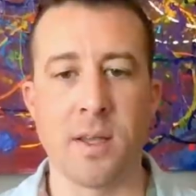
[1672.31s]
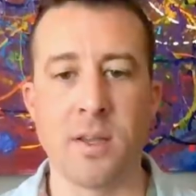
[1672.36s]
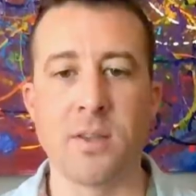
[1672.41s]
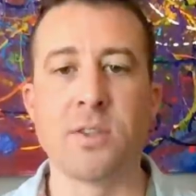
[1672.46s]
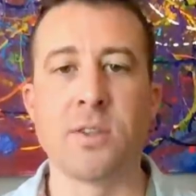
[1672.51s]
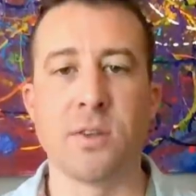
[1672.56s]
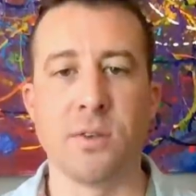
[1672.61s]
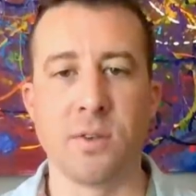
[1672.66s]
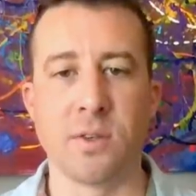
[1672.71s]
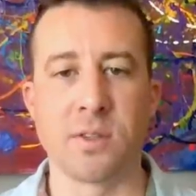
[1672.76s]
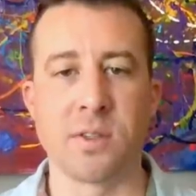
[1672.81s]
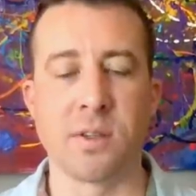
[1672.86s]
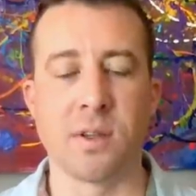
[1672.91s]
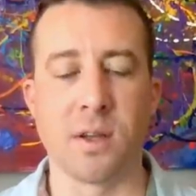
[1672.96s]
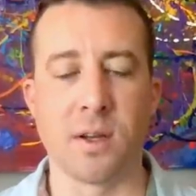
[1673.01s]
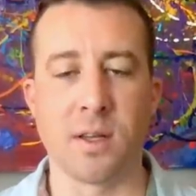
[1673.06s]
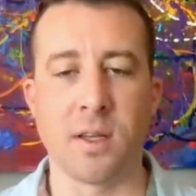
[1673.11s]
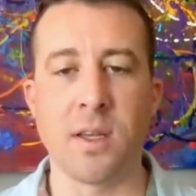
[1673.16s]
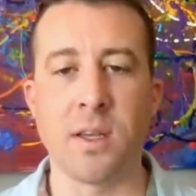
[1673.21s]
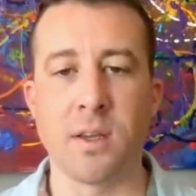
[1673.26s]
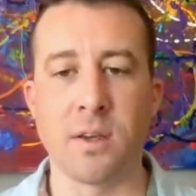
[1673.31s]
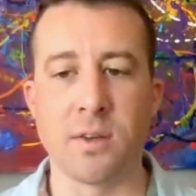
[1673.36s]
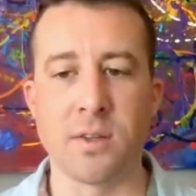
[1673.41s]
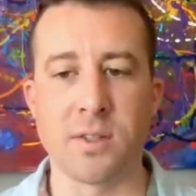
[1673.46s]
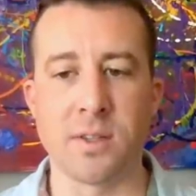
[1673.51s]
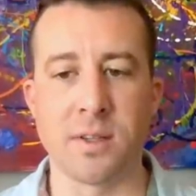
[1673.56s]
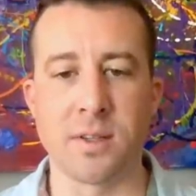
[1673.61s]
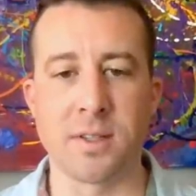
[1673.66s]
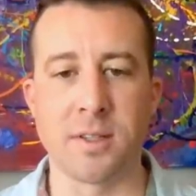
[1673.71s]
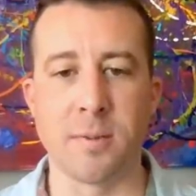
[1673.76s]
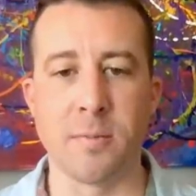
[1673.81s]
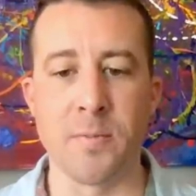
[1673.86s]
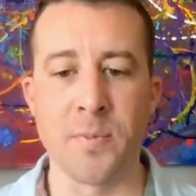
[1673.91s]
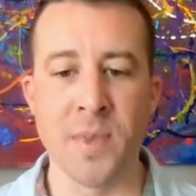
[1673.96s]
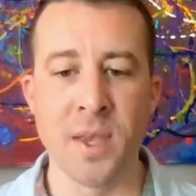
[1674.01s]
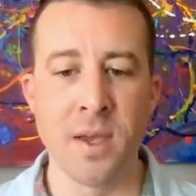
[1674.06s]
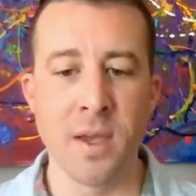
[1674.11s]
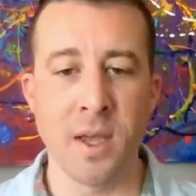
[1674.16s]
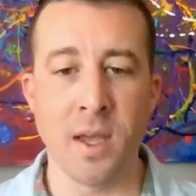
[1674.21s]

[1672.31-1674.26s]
into the Solana ecosystem.